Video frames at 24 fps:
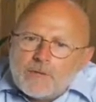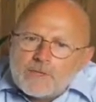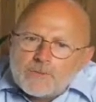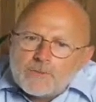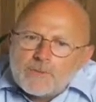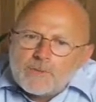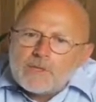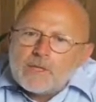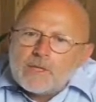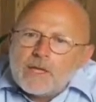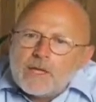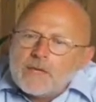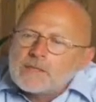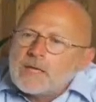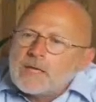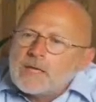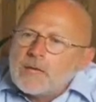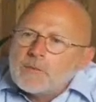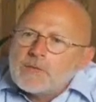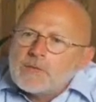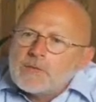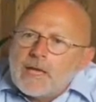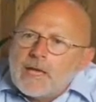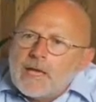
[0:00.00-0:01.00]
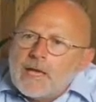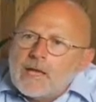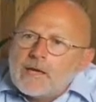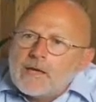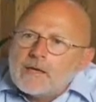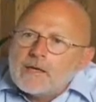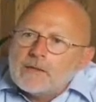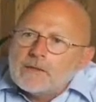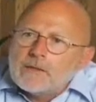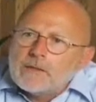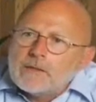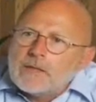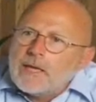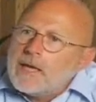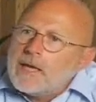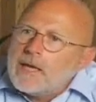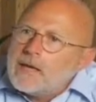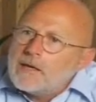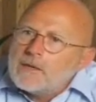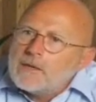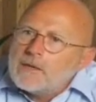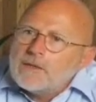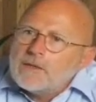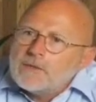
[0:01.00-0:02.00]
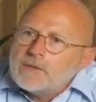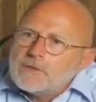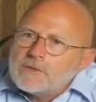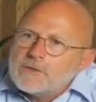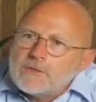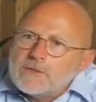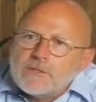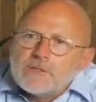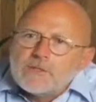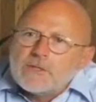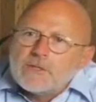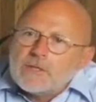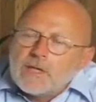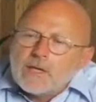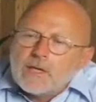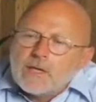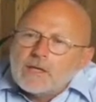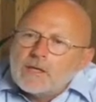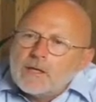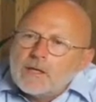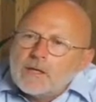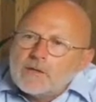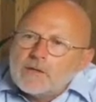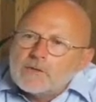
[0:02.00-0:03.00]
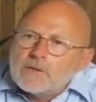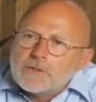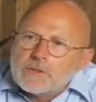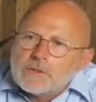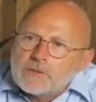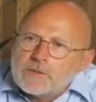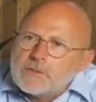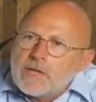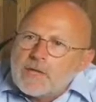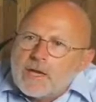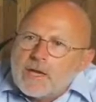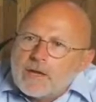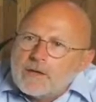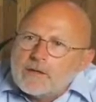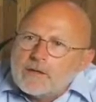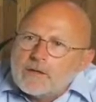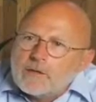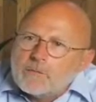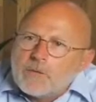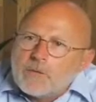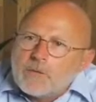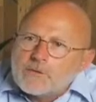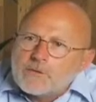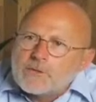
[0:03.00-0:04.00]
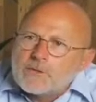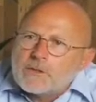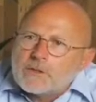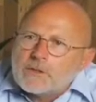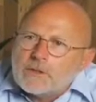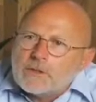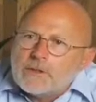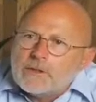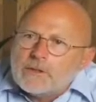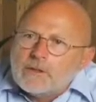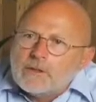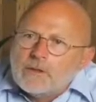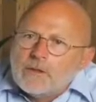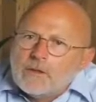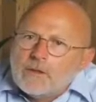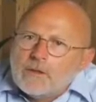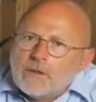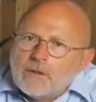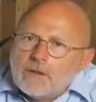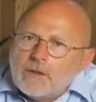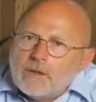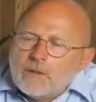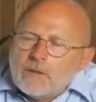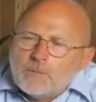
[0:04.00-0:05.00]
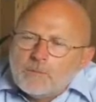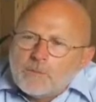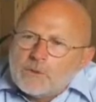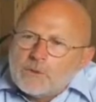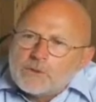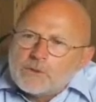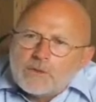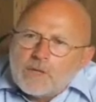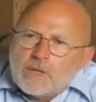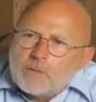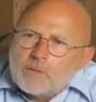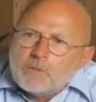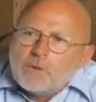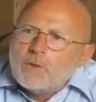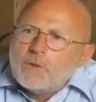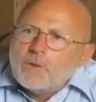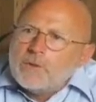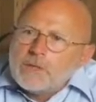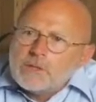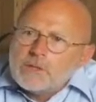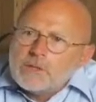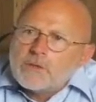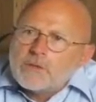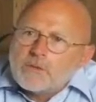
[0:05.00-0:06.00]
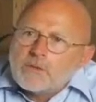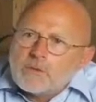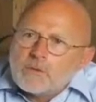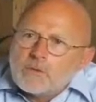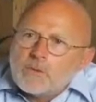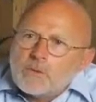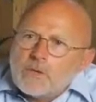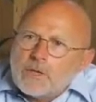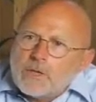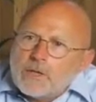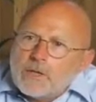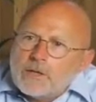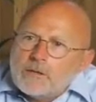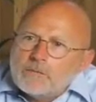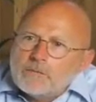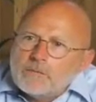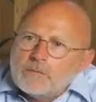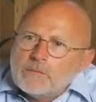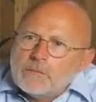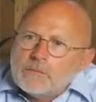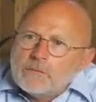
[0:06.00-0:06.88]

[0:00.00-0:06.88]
I spent a lot of time in Canada. In Canada, it's as easy to get a gun as it is down here, basically, but they're not blowing each other away.